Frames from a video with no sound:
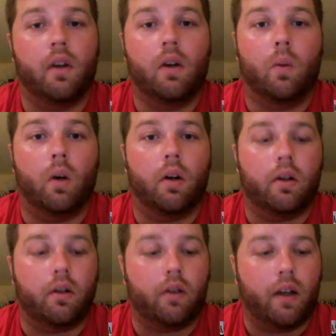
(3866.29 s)
one
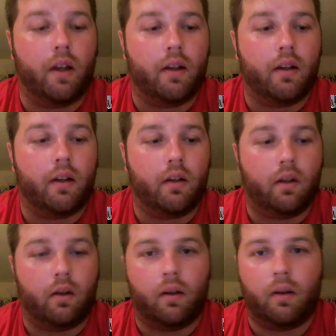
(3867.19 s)
underlying
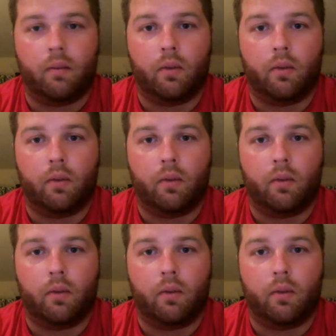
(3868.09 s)
um,